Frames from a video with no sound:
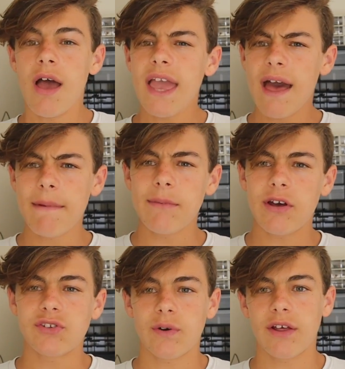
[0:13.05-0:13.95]
yeah, maybe
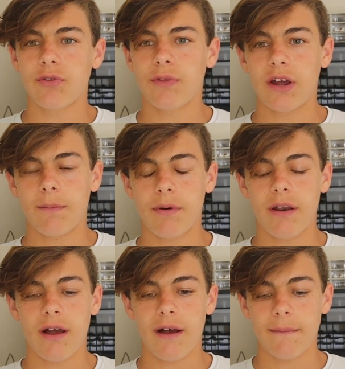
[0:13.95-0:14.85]
I'll donate through there,
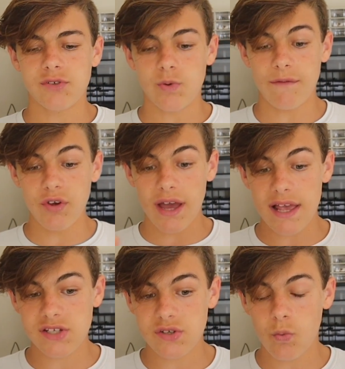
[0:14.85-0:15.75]
but, so if you
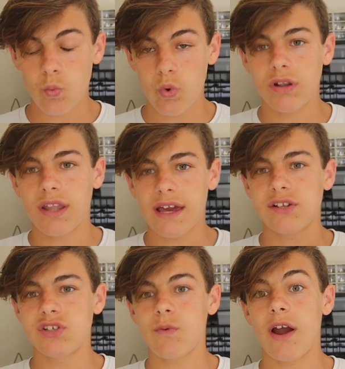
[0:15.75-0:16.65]
guys would
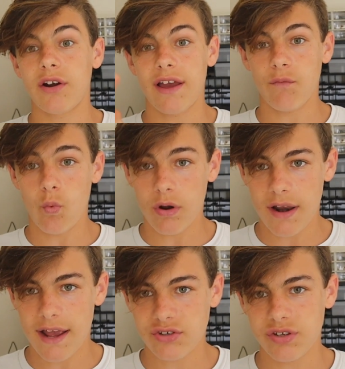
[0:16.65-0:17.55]
like to, I already have one
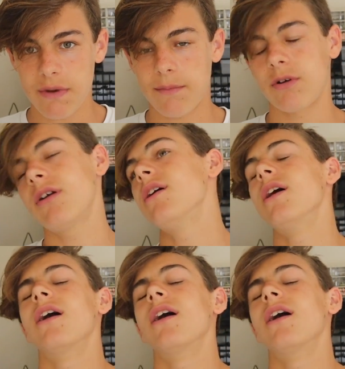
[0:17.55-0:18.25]
actually member,